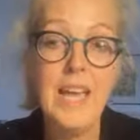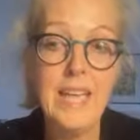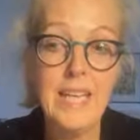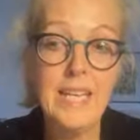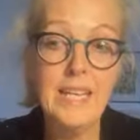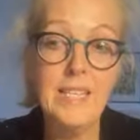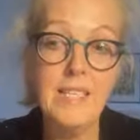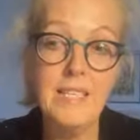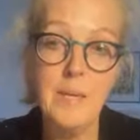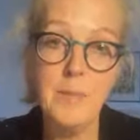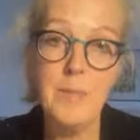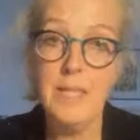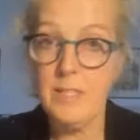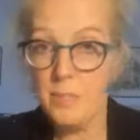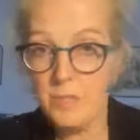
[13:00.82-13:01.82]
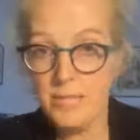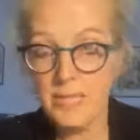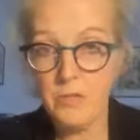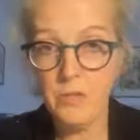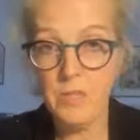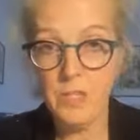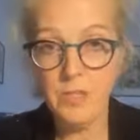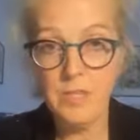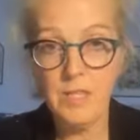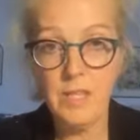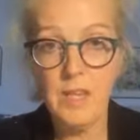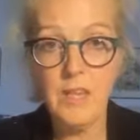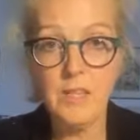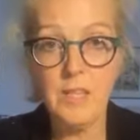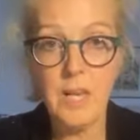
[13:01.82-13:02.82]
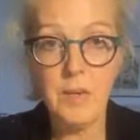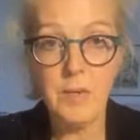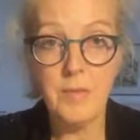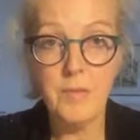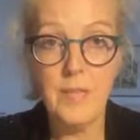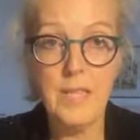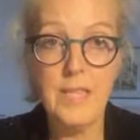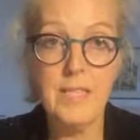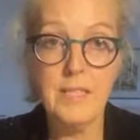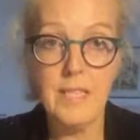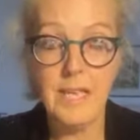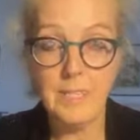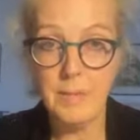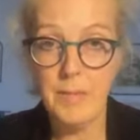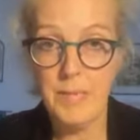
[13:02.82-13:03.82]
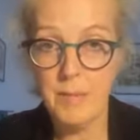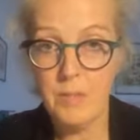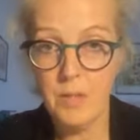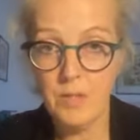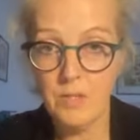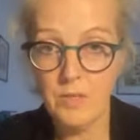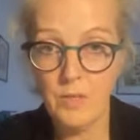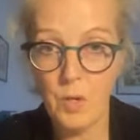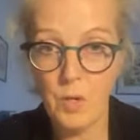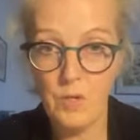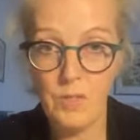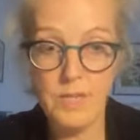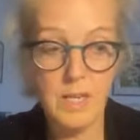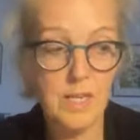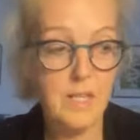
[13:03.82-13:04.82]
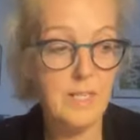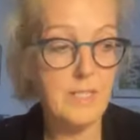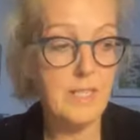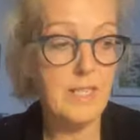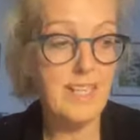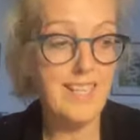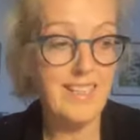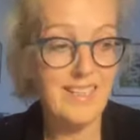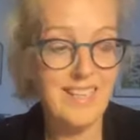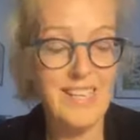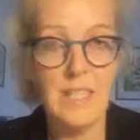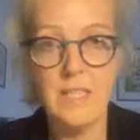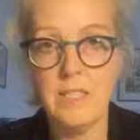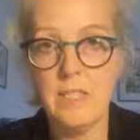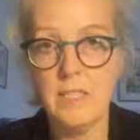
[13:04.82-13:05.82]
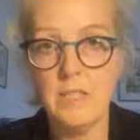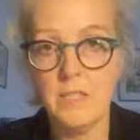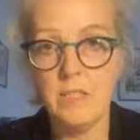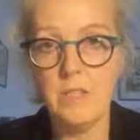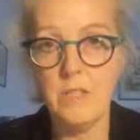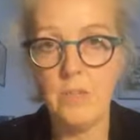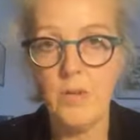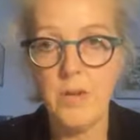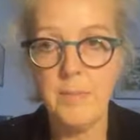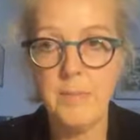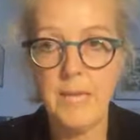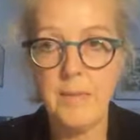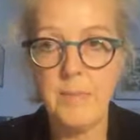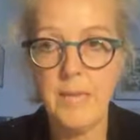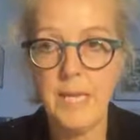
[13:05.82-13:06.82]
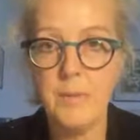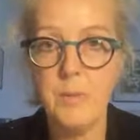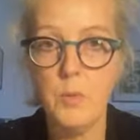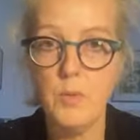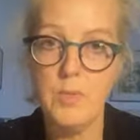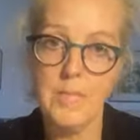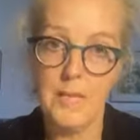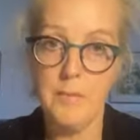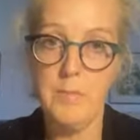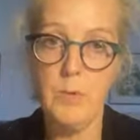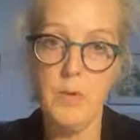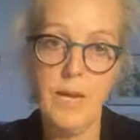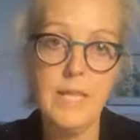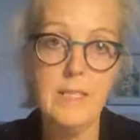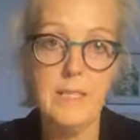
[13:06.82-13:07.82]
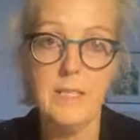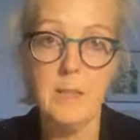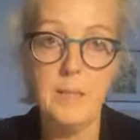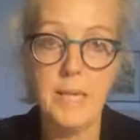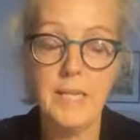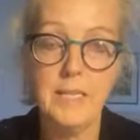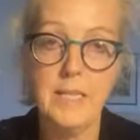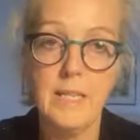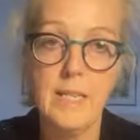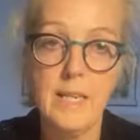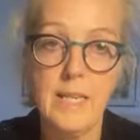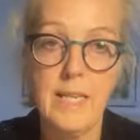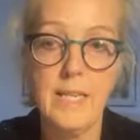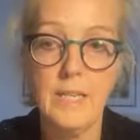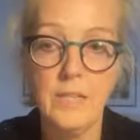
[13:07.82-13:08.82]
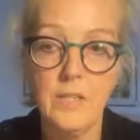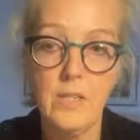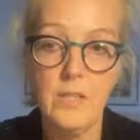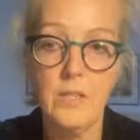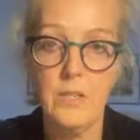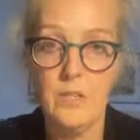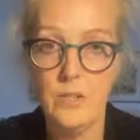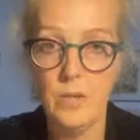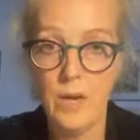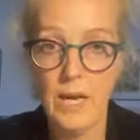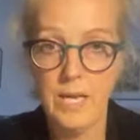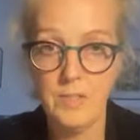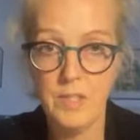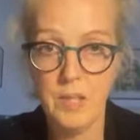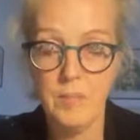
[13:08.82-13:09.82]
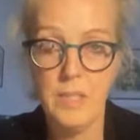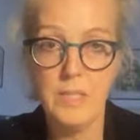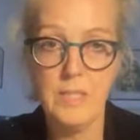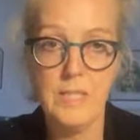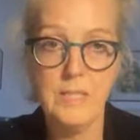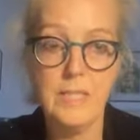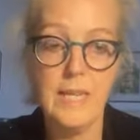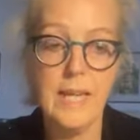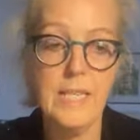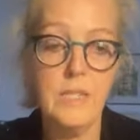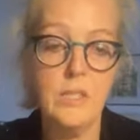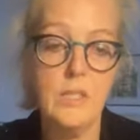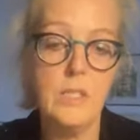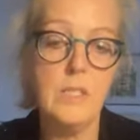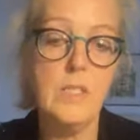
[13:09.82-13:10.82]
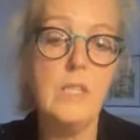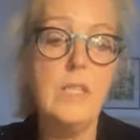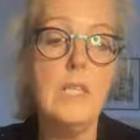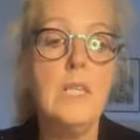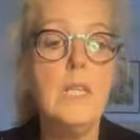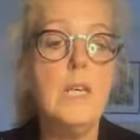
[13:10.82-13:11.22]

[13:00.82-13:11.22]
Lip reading: is something that's been introduced in the last couple of years as being part of conduct. And I think it's just to try and make people settle more cases, basically, and not have so much litigation.